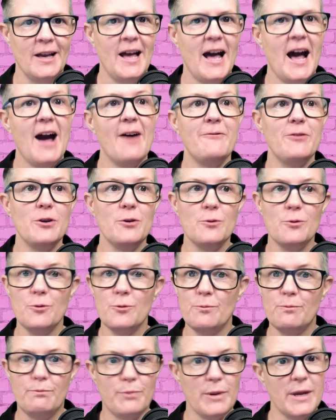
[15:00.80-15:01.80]
Have
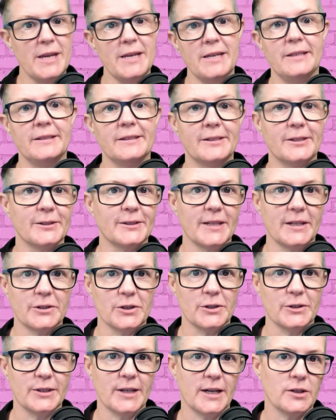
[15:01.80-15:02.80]
you been to such
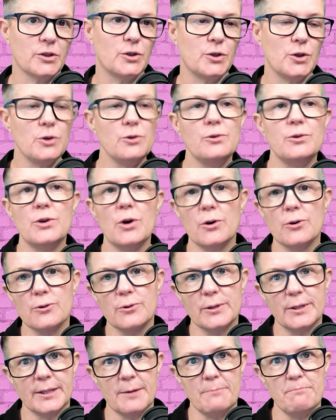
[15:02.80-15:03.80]
and such? Do you know
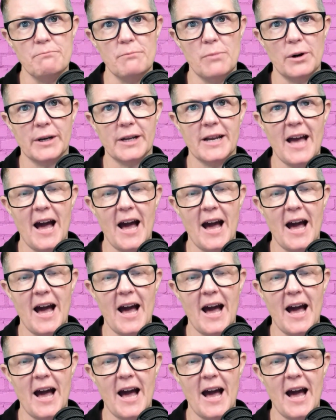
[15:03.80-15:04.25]
somebody?